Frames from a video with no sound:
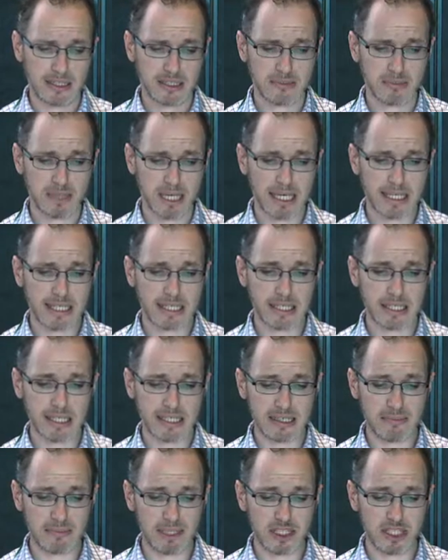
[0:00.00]
The
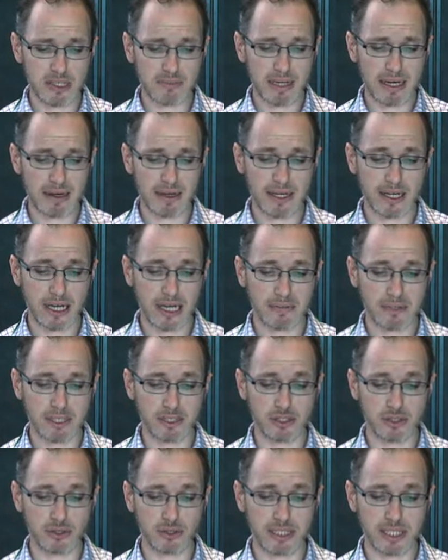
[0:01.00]
molecular imaging paradigm
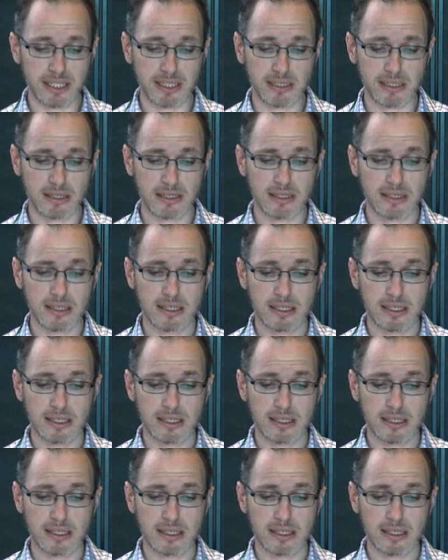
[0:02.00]
is using